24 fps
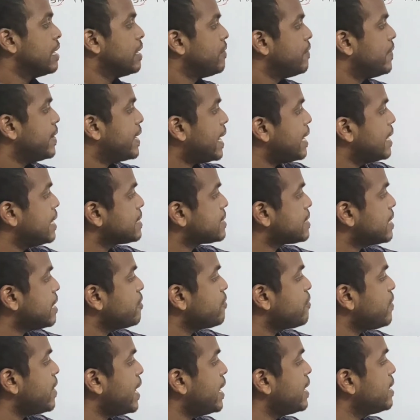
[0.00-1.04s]
We can
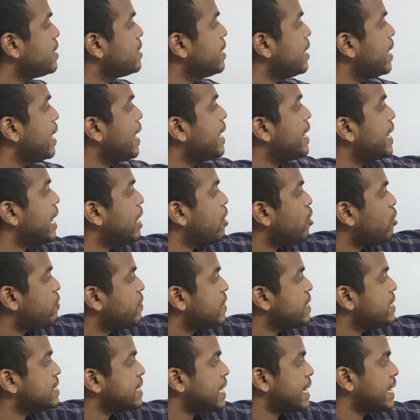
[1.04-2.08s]
easily find the area of
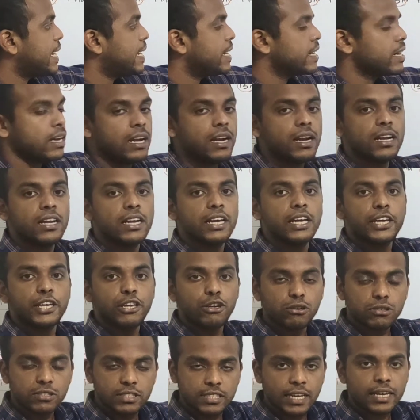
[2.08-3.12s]
a triangle
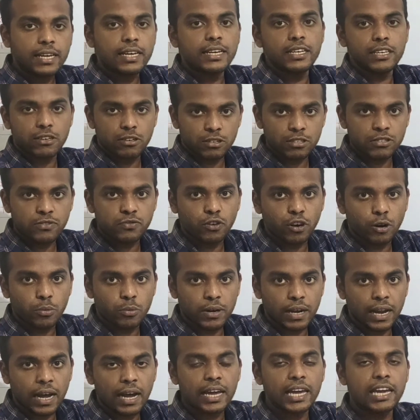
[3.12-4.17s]
using Heron's
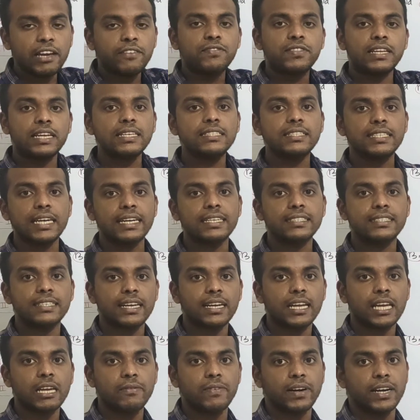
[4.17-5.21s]
formula if three sides are
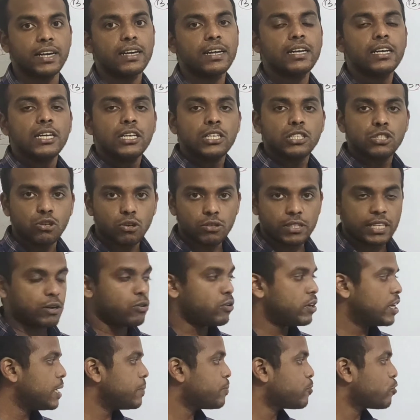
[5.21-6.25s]
given. So the
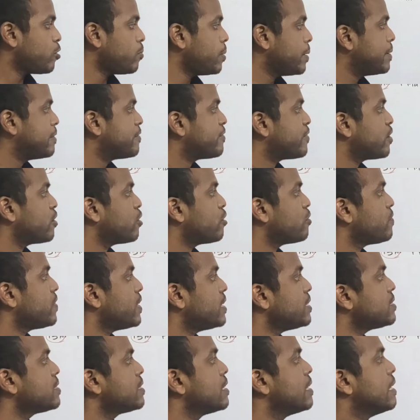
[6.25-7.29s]
only problem in front of
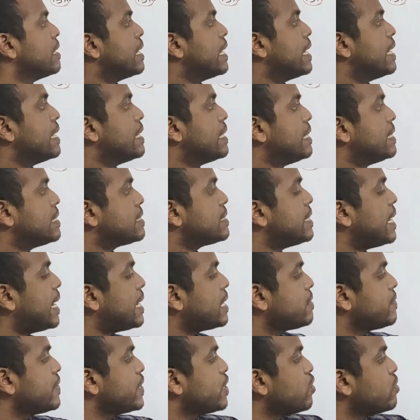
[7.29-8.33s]
us is
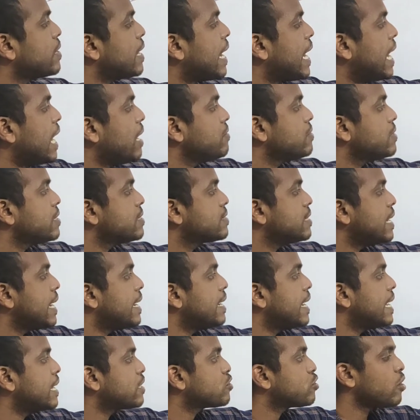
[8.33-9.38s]
that we don't have the
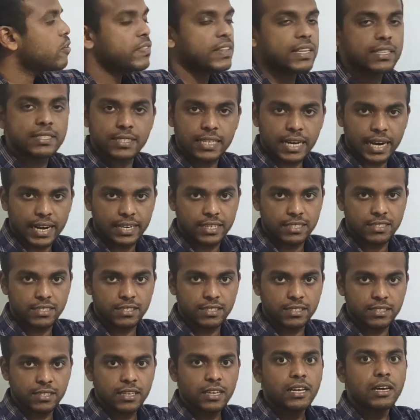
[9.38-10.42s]
length of the
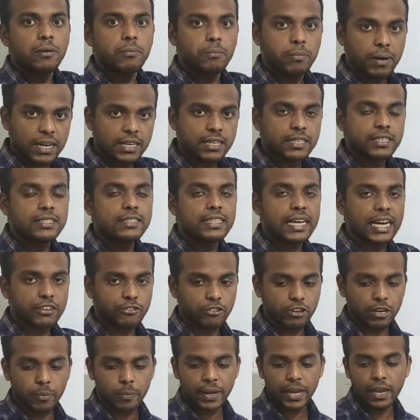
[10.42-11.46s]
sides, but that
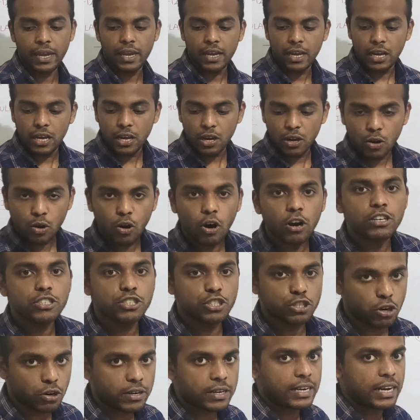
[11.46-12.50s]
will be got
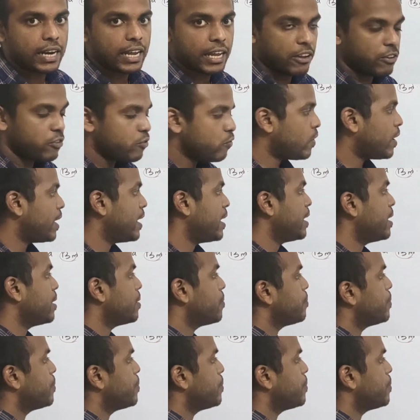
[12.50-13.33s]
shortly. Why?